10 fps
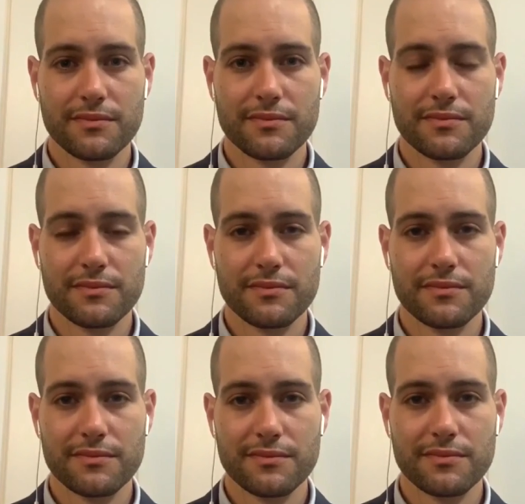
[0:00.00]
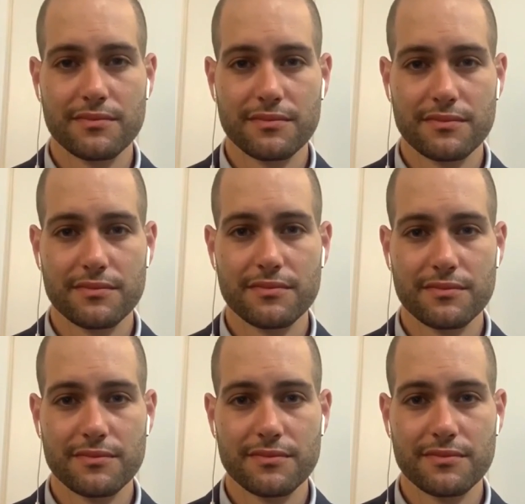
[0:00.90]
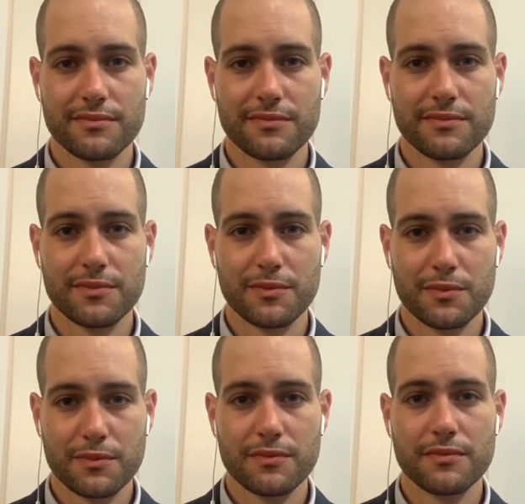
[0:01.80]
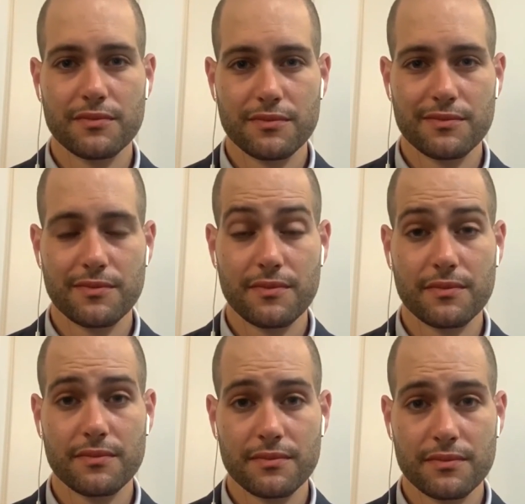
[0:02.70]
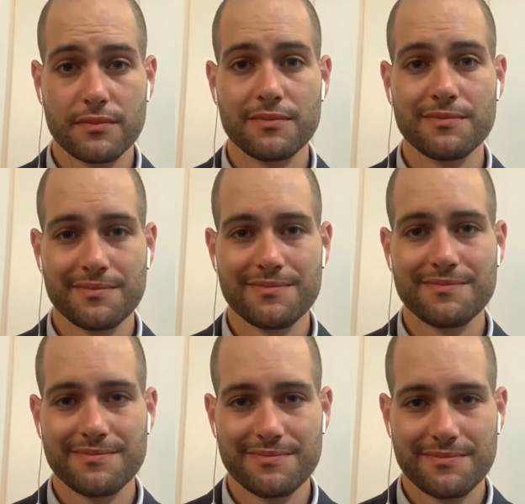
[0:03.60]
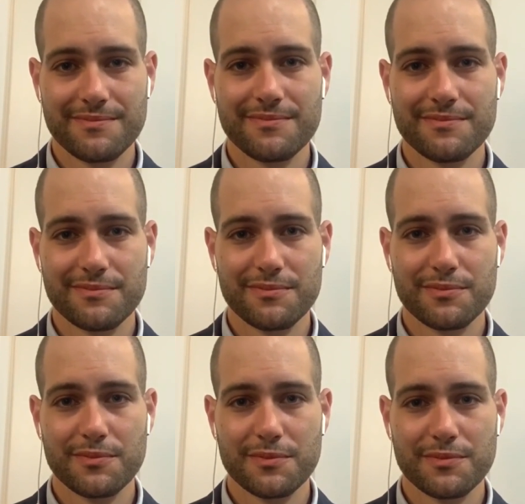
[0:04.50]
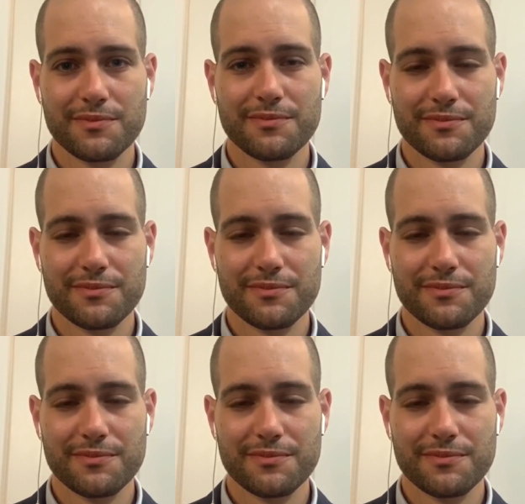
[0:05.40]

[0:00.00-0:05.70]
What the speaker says: [no speech]